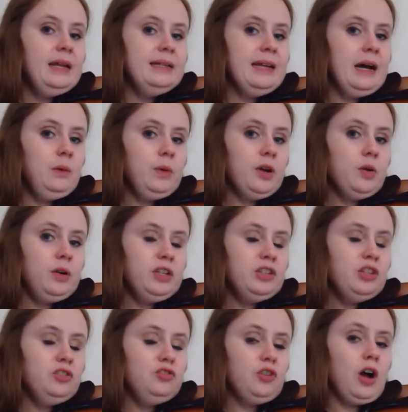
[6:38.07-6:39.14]
Now we're going
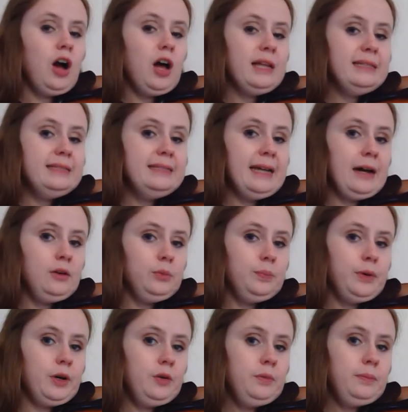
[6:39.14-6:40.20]
to draw a down
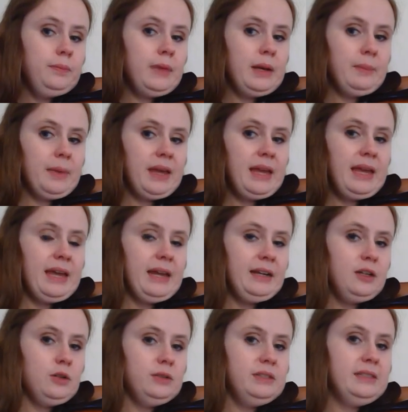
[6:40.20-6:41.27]
bow, meaning my
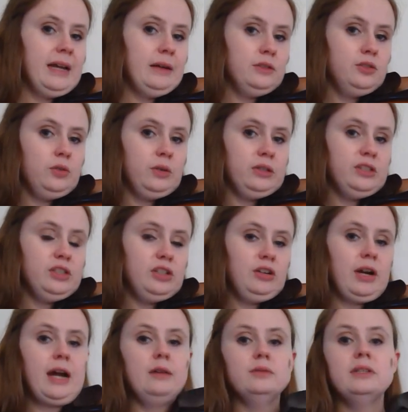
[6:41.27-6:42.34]
hand goes down towards the
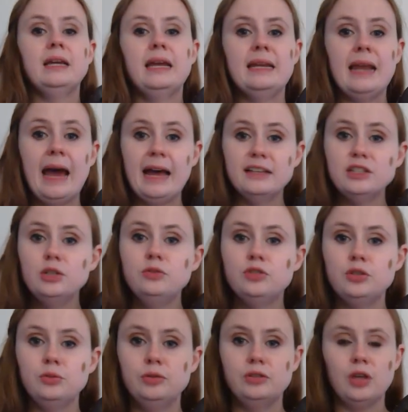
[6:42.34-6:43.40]
ground. And as you
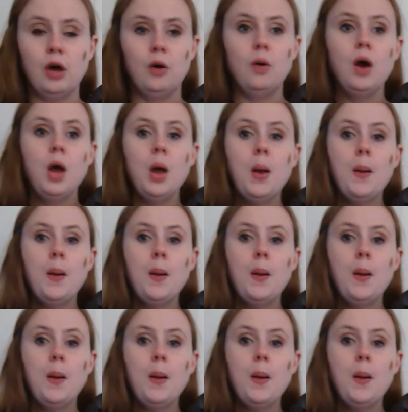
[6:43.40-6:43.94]
do so,